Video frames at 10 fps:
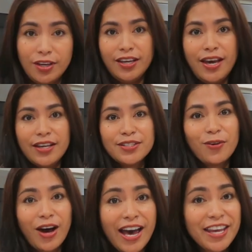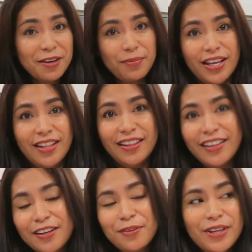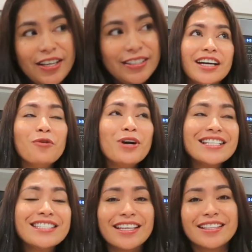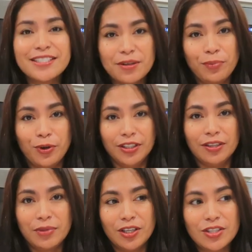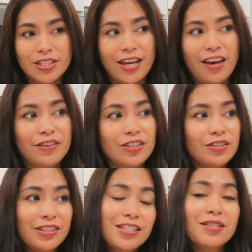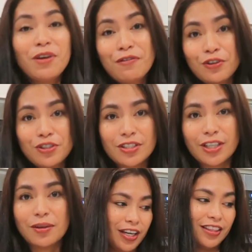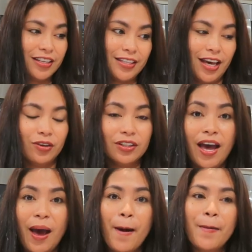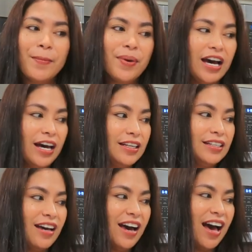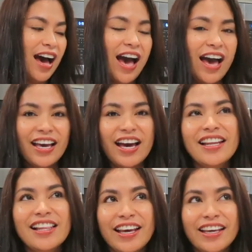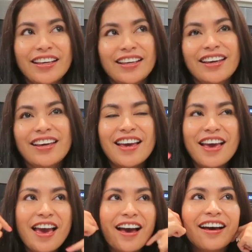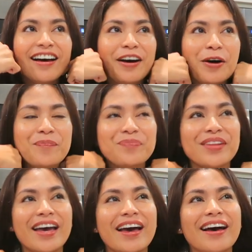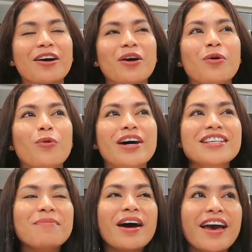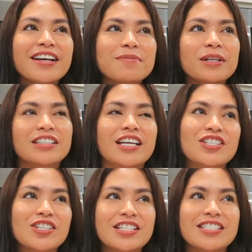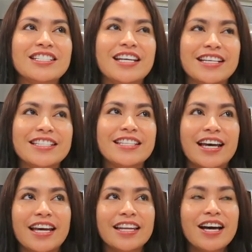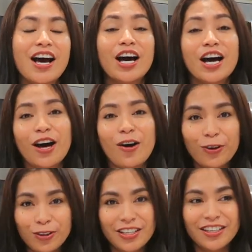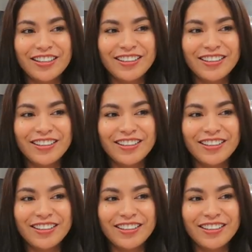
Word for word: okay guys, so I am a little bit, I don't want to say disappointed because I haven't, this is my first time trying this out. But I kind of like um, what is my expectation is just that all the